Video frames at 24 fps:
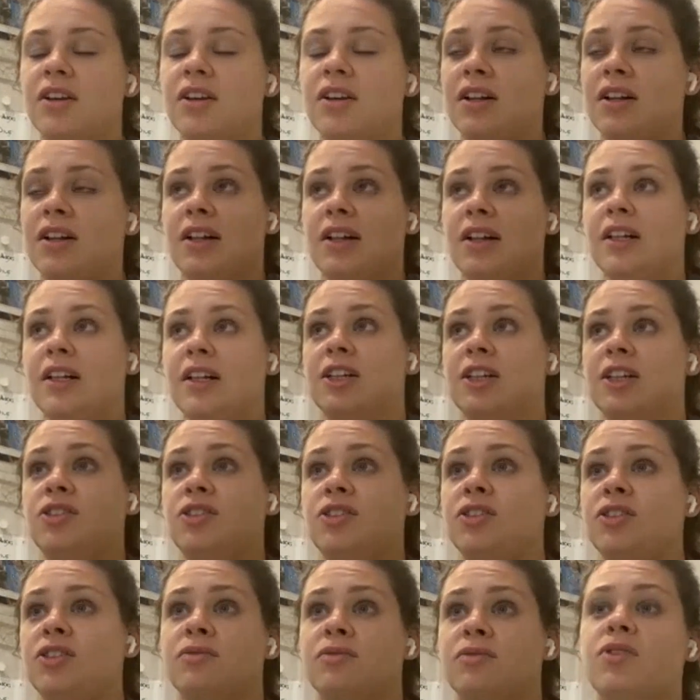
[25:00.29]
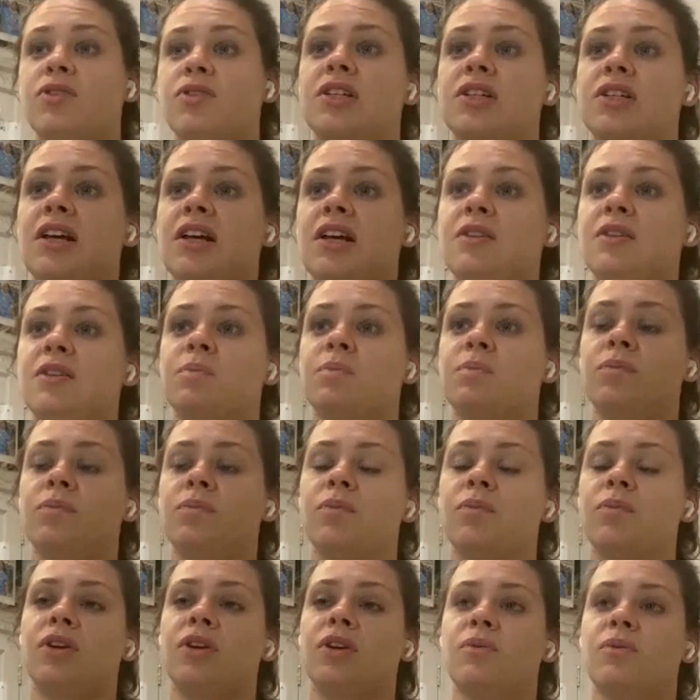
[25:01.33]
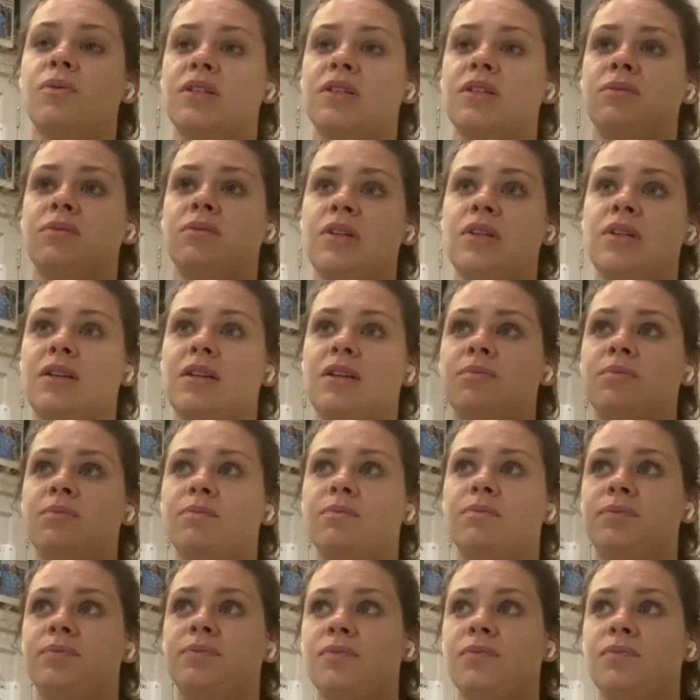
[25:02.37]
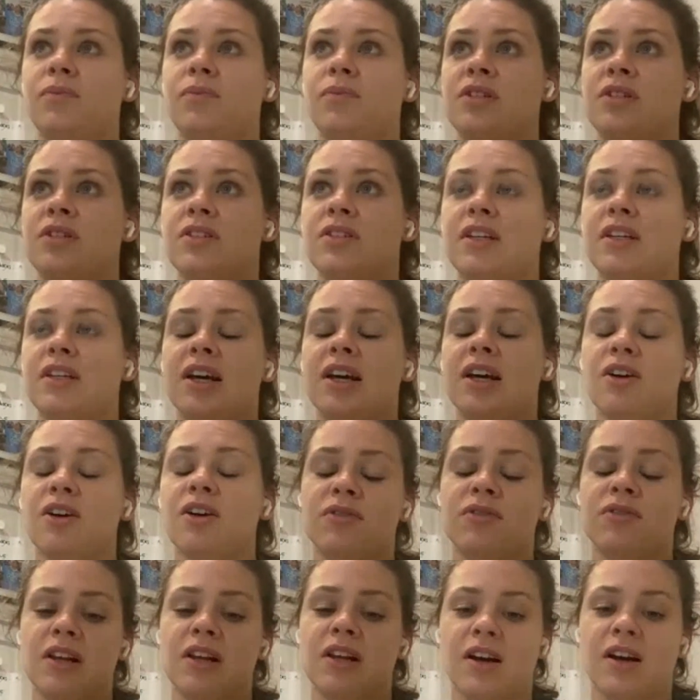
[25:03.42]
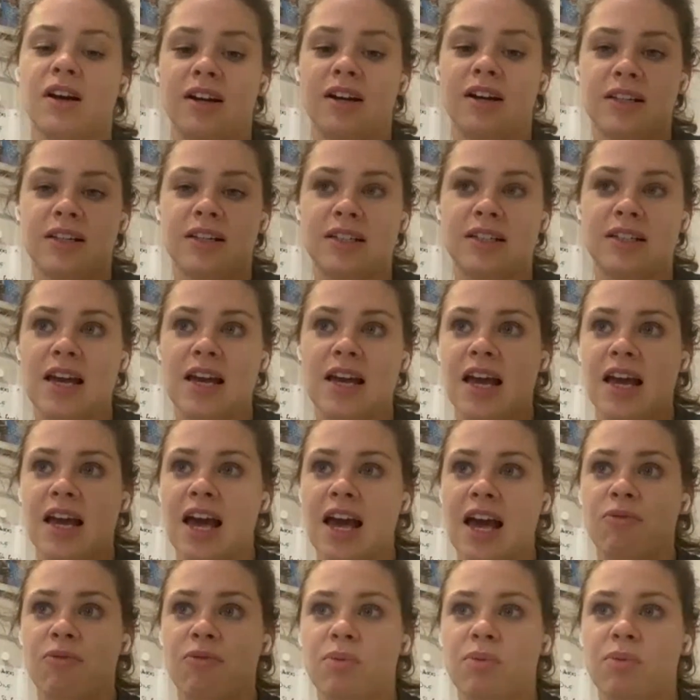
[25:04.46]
And just unfortunately, we just didn't get over the line on the day again.